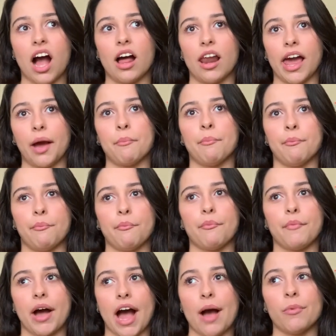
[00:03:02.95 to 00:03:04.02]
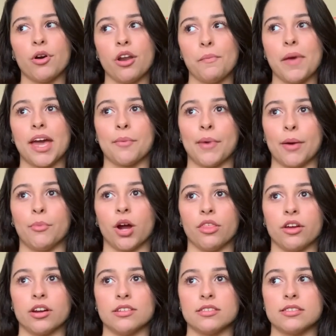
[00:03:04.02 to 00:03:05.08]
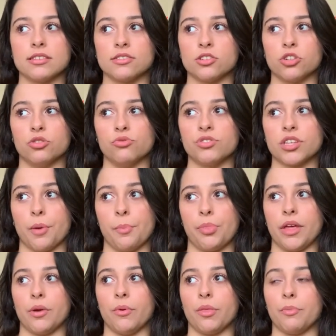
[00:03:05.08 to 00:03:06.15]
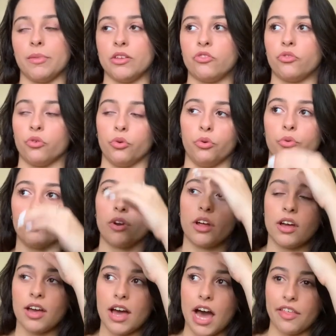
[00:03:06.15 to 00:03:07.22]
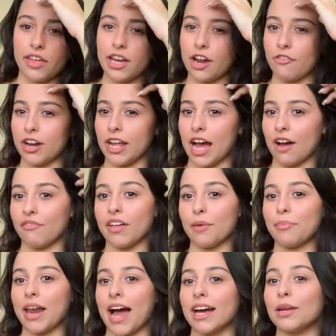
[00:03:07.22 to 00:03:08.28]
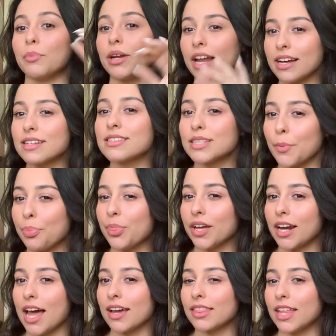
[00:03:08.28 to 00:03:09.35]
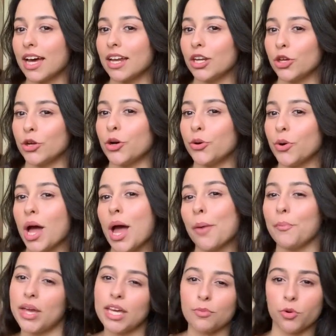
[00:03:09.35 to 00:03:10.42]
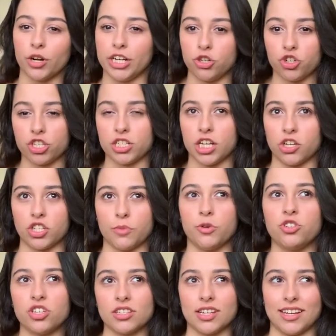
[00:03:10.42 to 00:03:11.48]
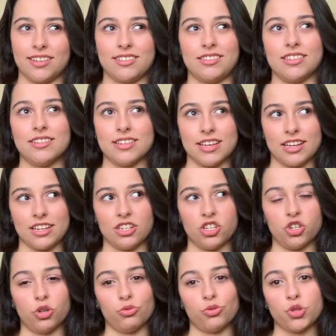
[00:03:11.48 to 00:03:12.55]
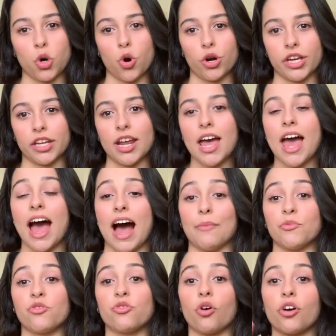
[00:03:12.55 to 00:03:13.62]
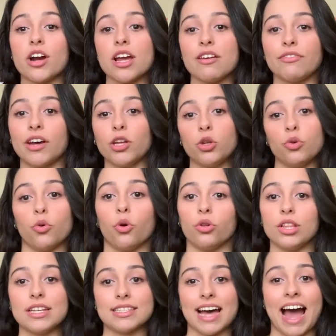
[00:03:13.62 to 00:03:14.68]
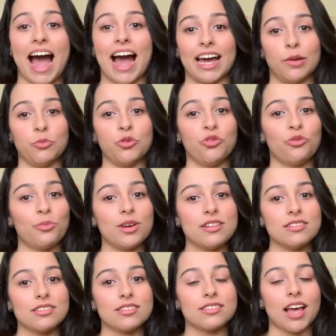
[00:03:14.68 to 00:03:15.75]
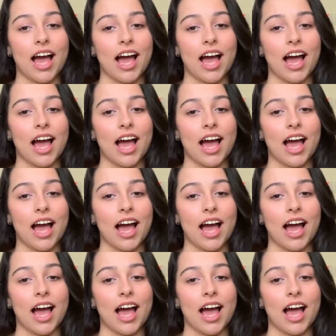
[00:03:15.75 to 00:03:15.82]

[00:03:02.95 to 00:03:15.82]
Like, I'm gonna make my brother and sister do something with me soon. I think I already have that plan, but like something like that, you know, make it more interesting. So I'm not just like sitting and, you know, talking. I'm sorry if I do all these hand movements.